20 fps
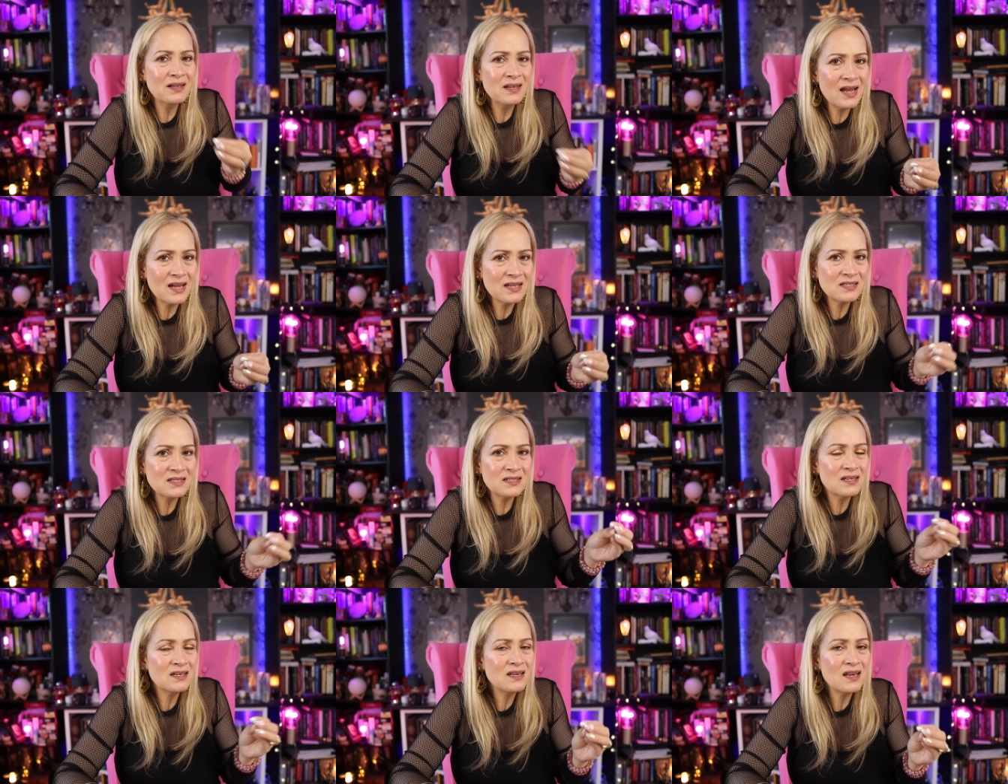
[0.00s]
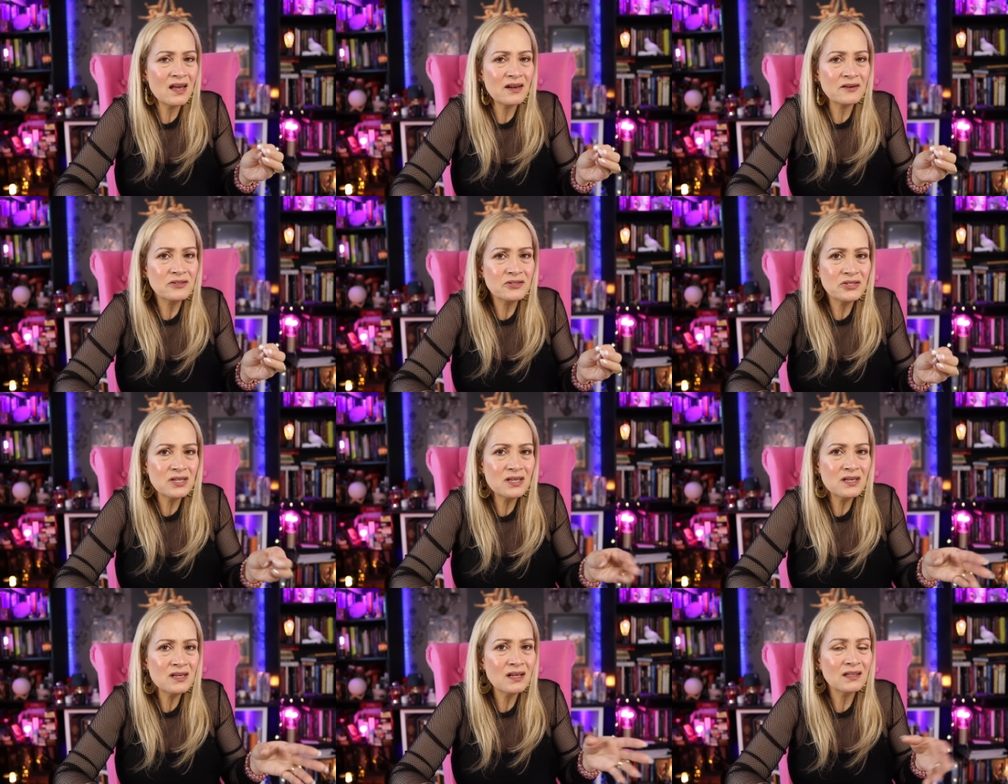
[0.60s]
nasty
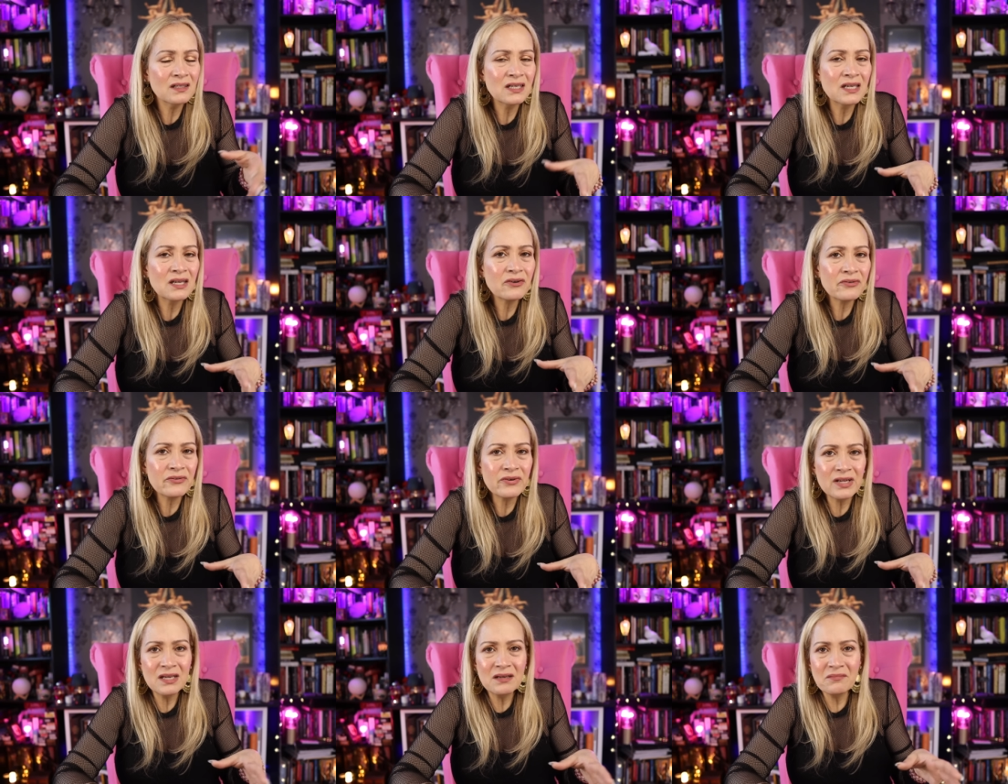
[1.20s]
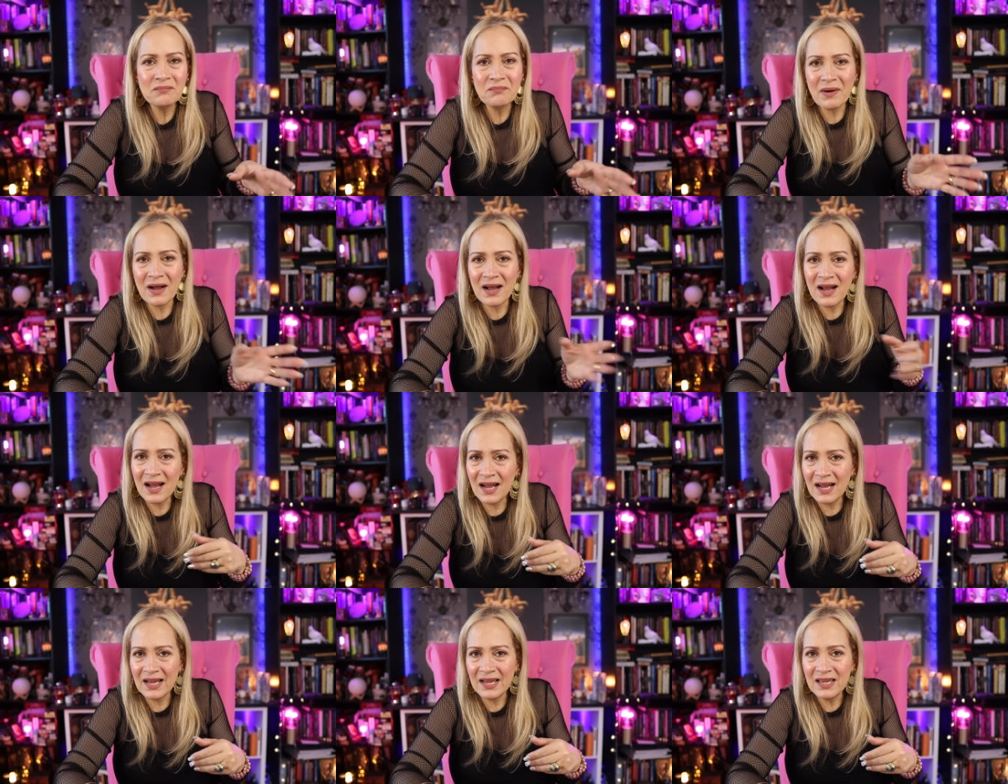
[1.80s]
energy lingering
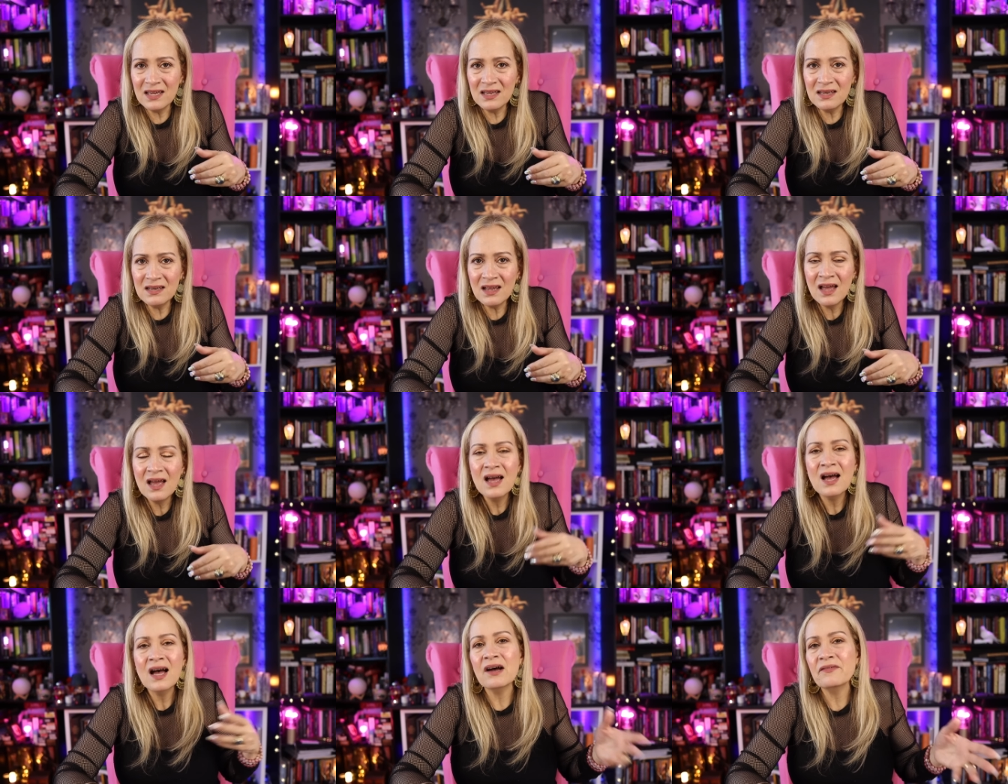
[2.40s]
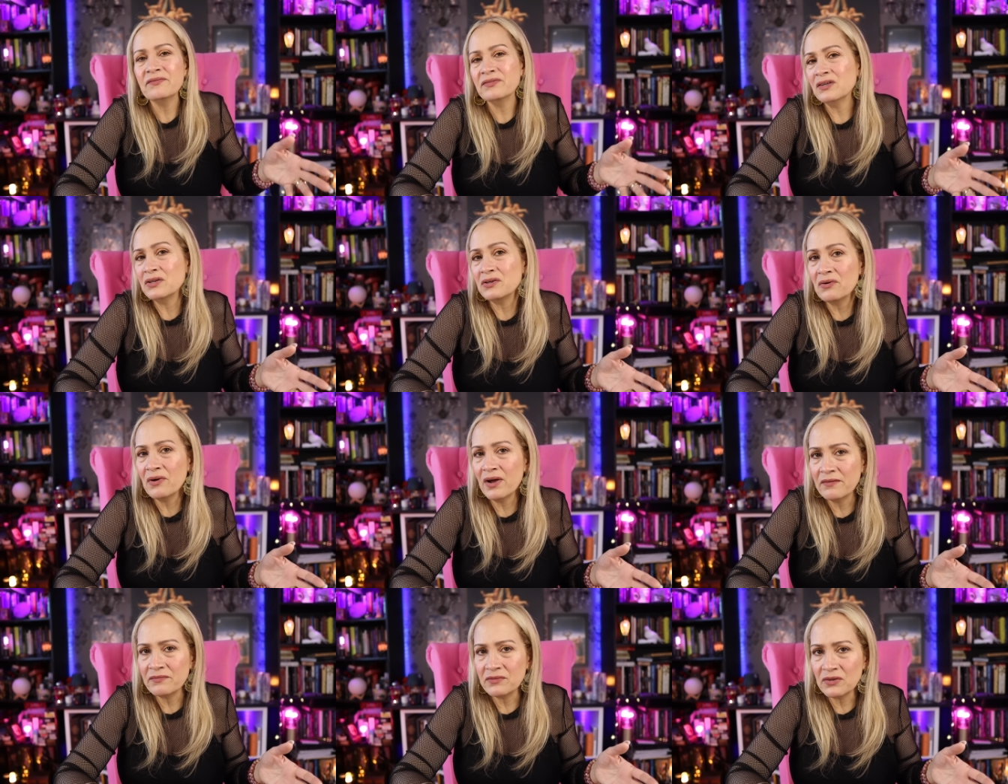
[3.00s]
behind after
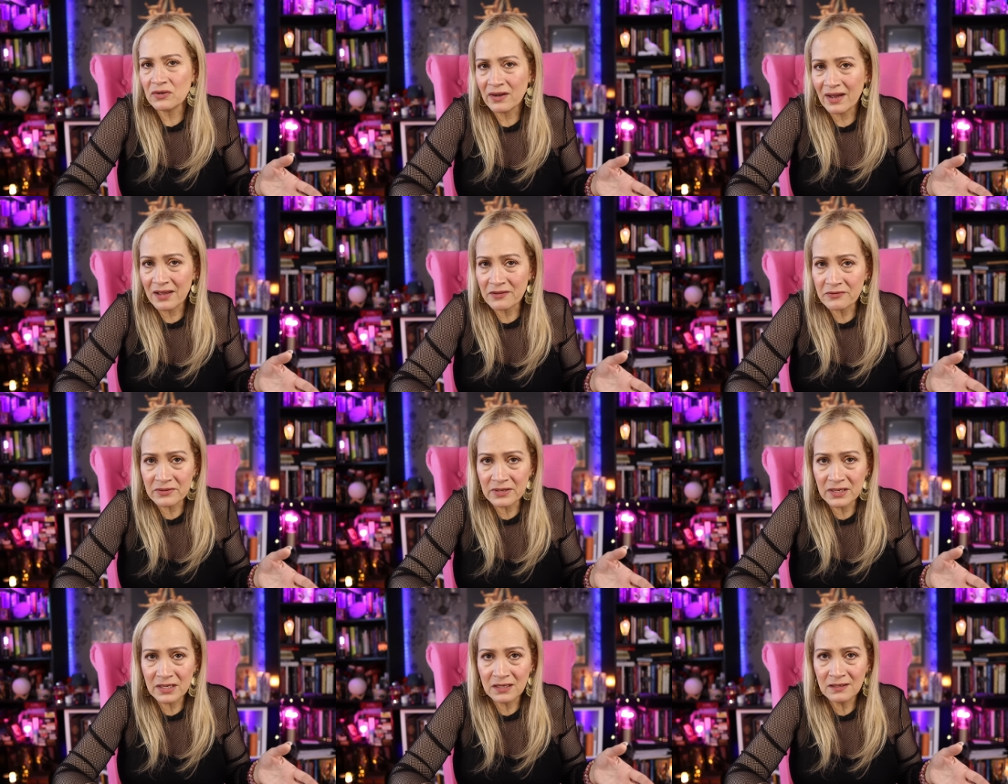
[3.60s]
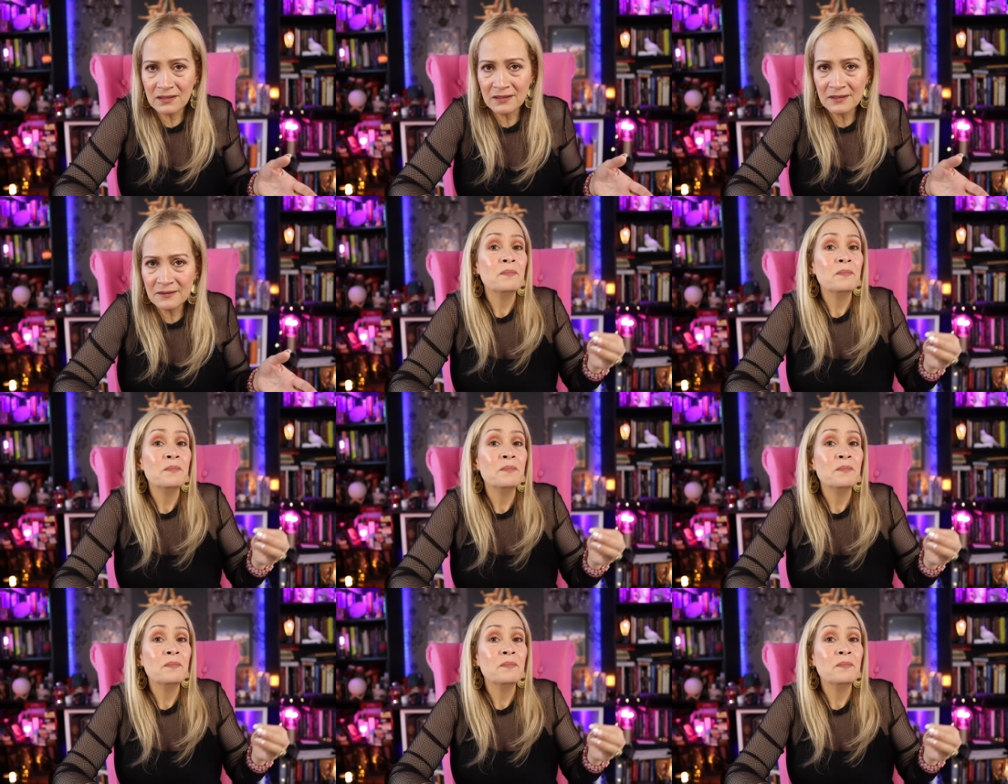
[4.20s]
you have your gathering